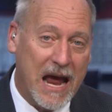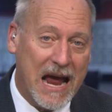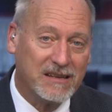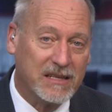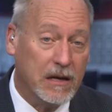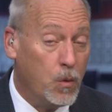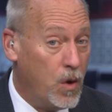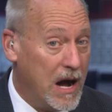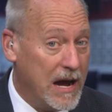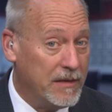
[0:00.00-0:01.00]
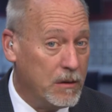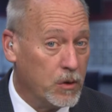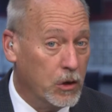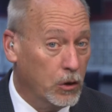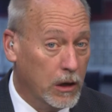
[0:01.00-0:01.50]
asking why they
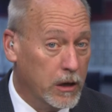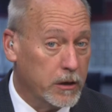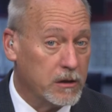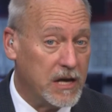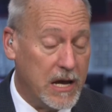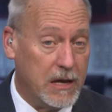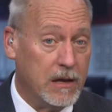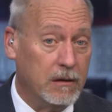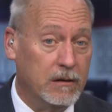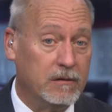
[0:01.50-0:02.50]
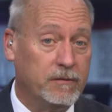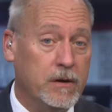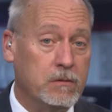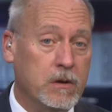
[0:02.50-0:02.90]
were no longer taking his phone